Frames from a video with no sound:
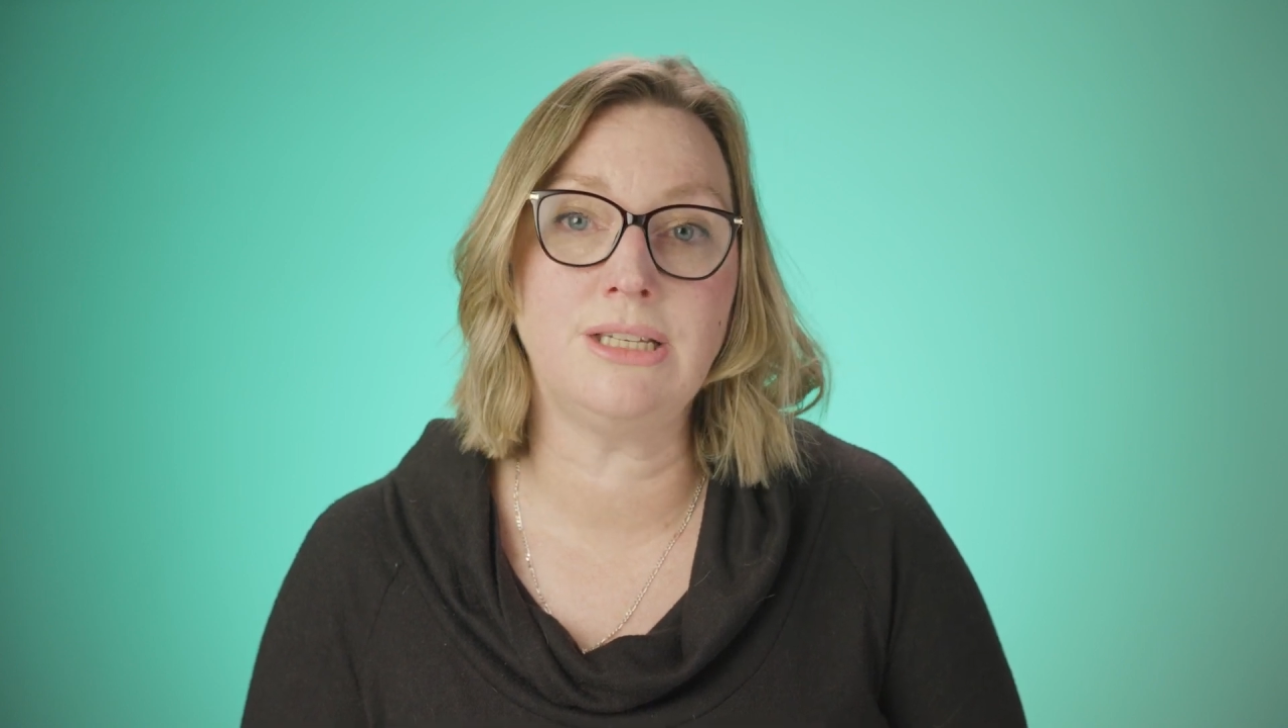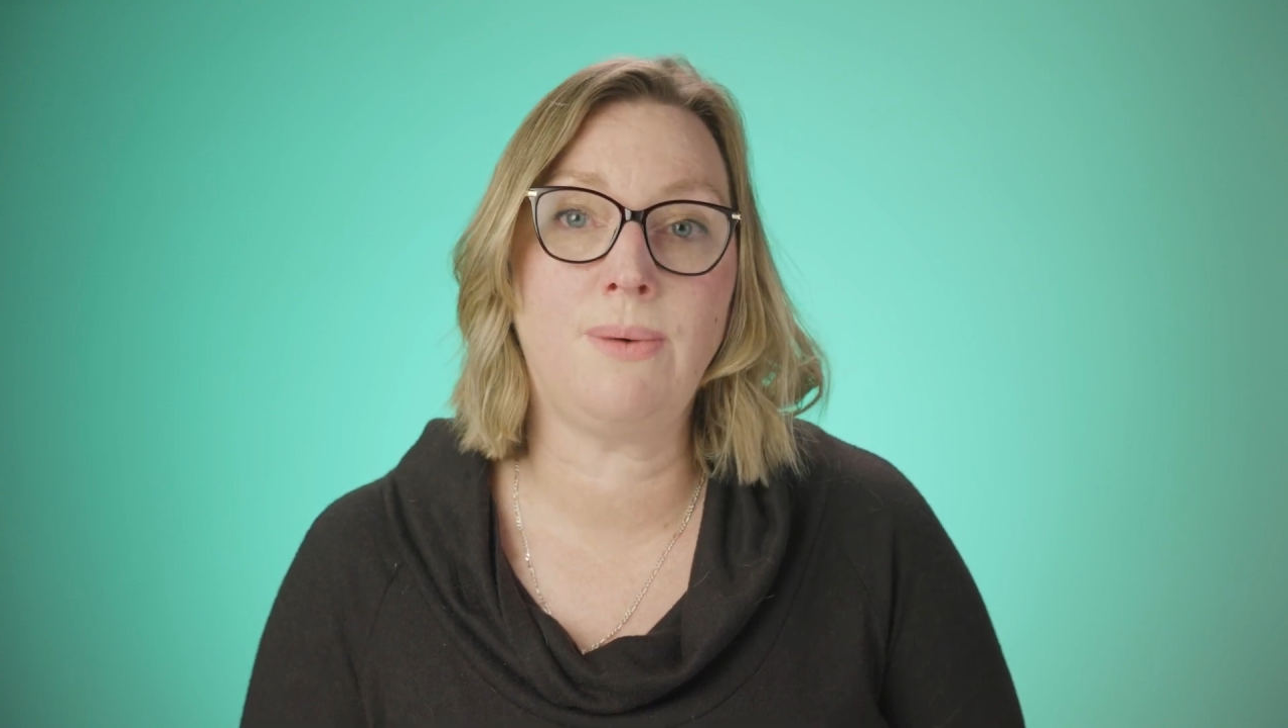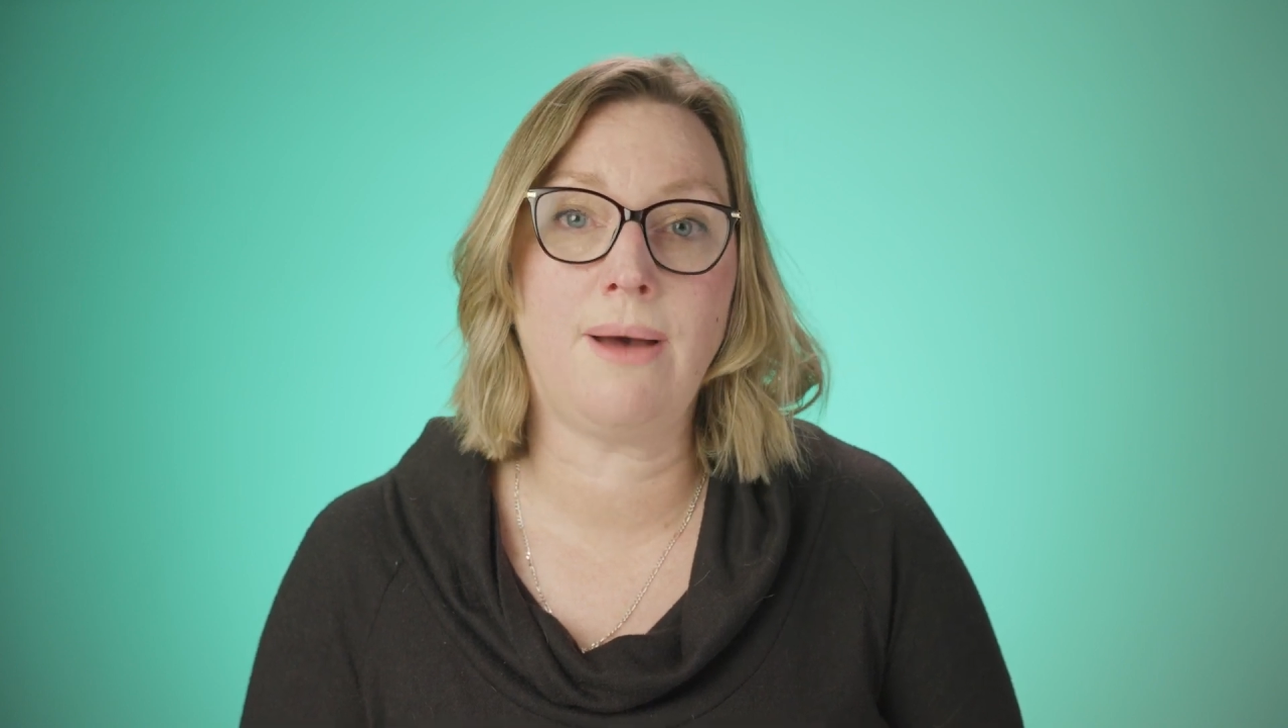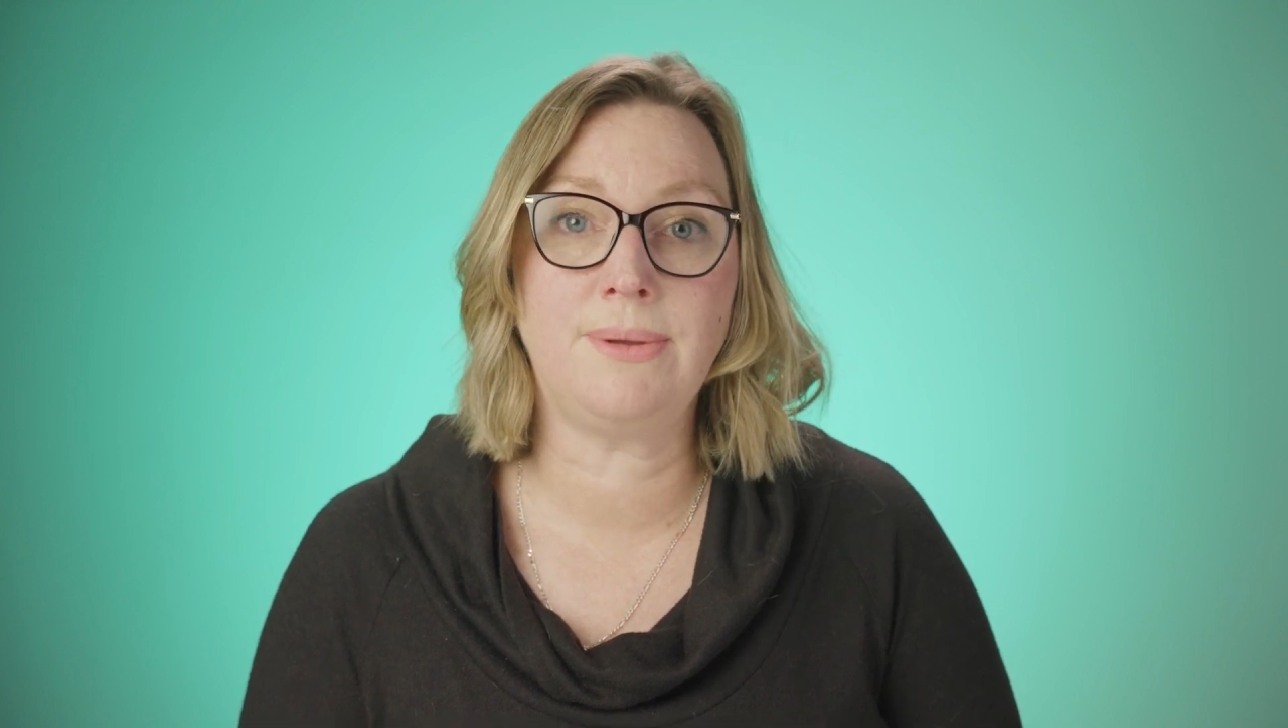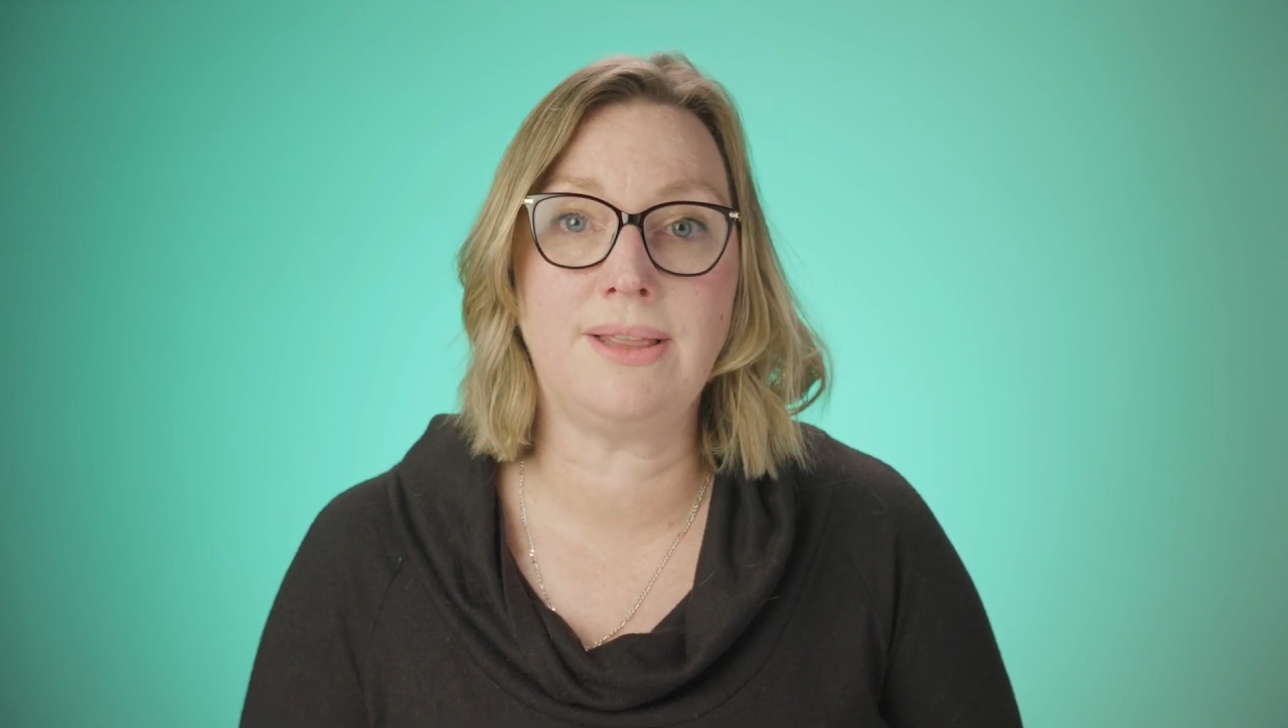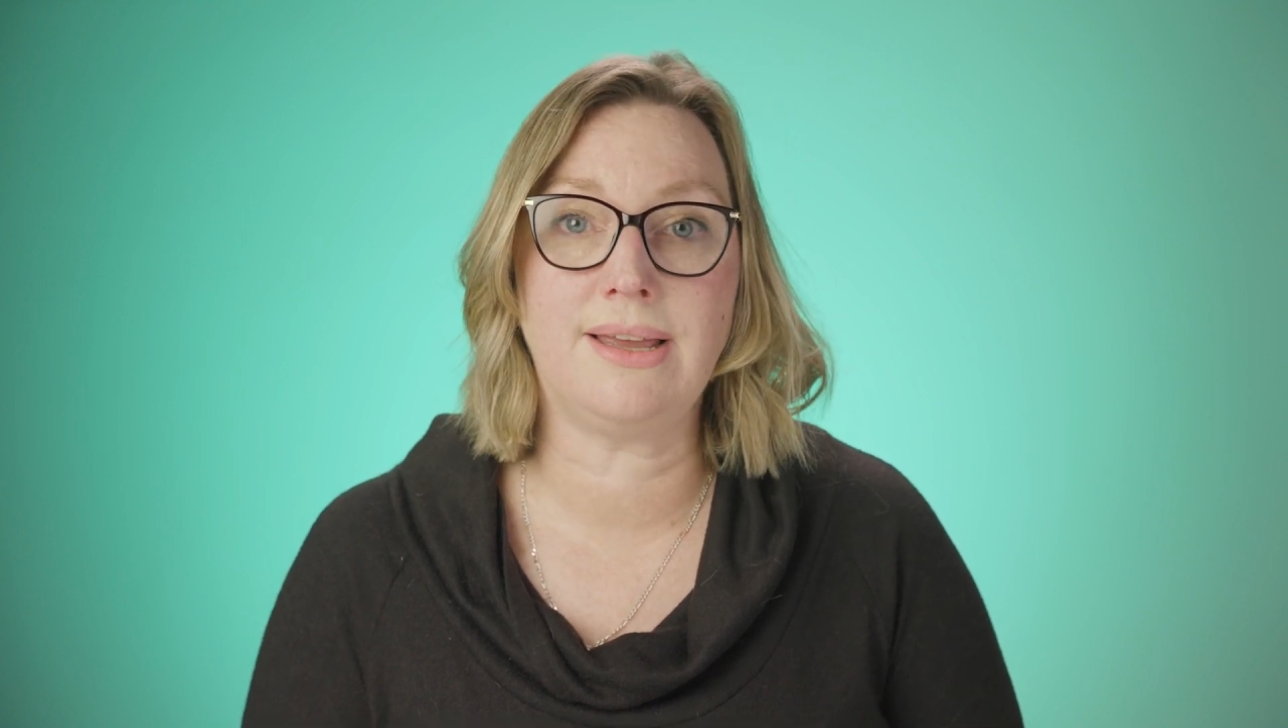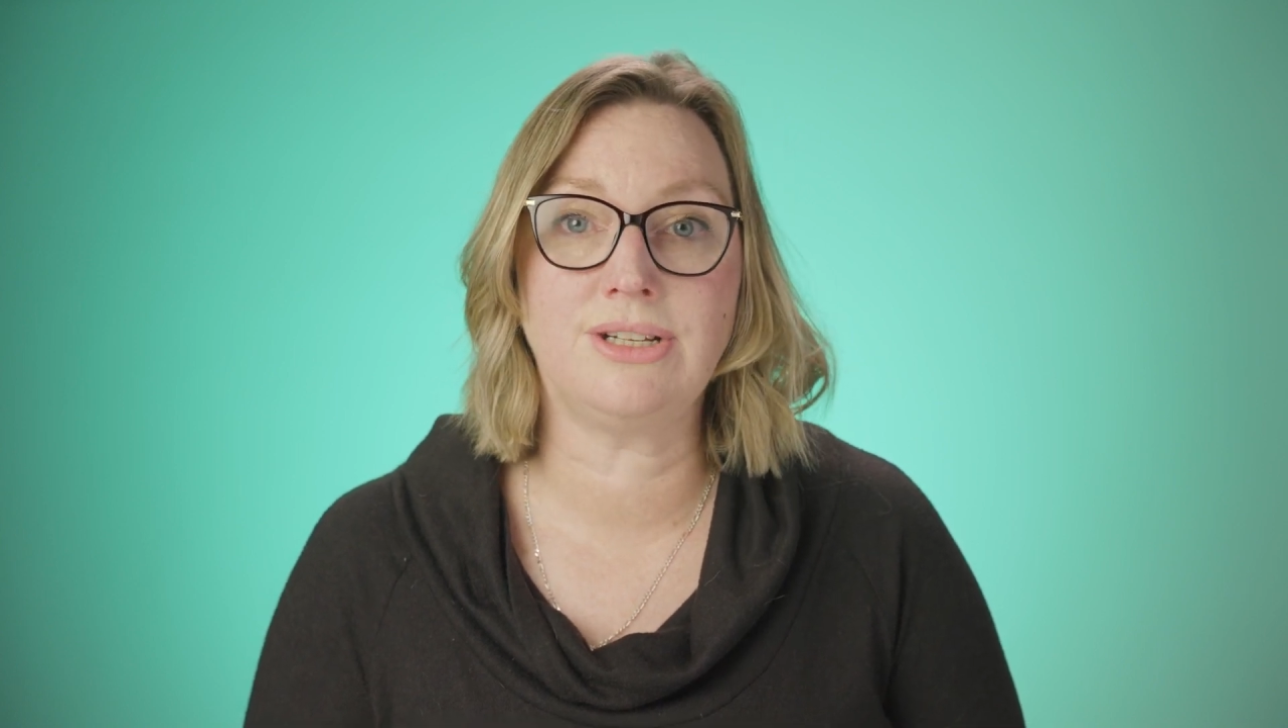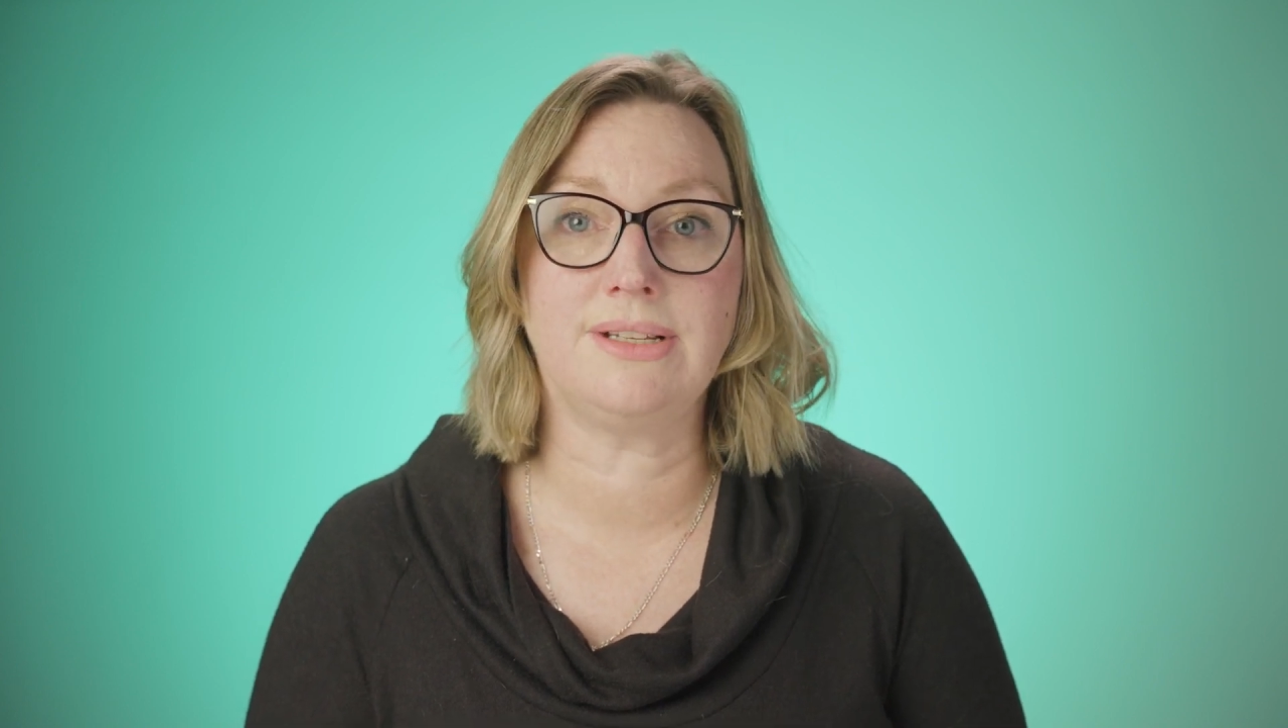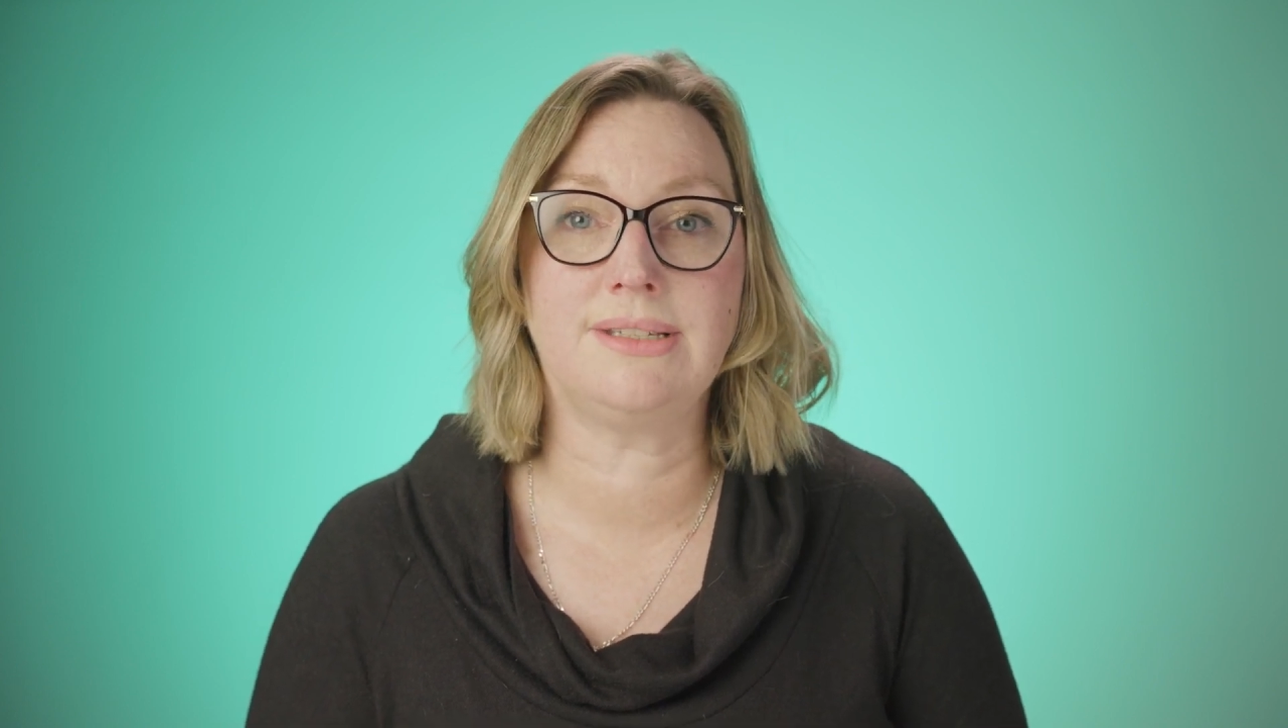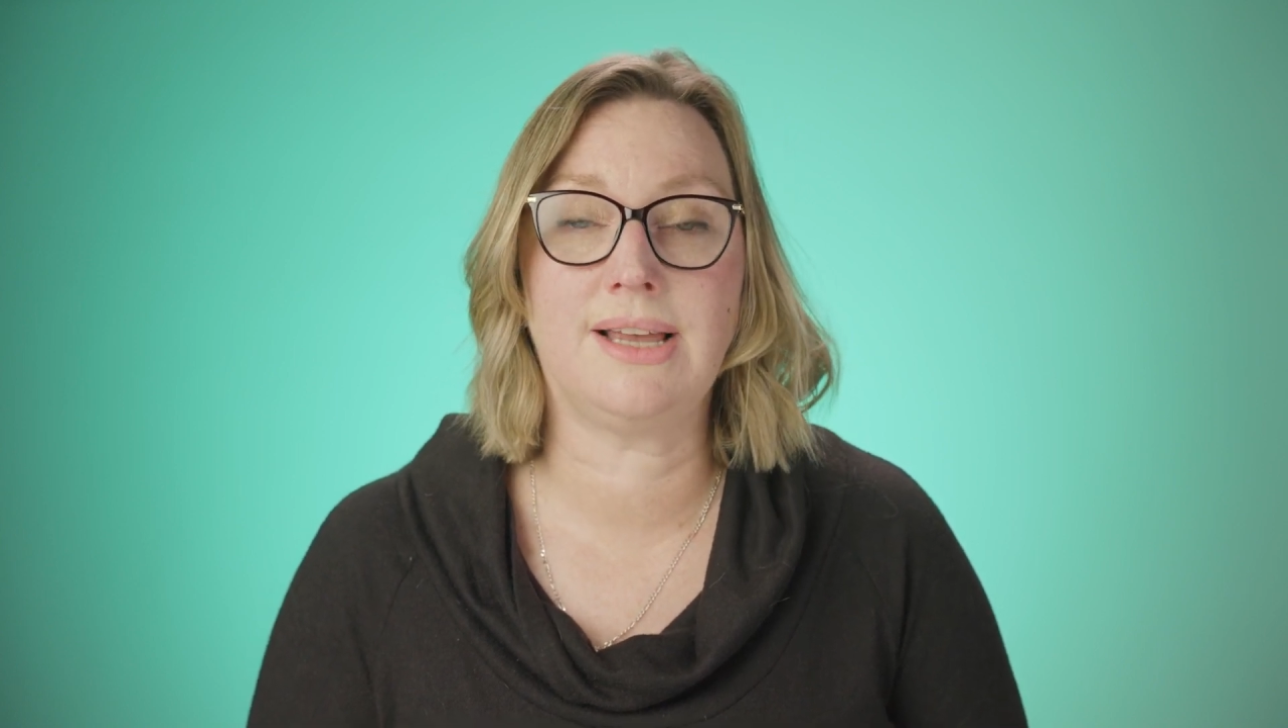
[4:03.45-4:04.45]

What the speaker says: populations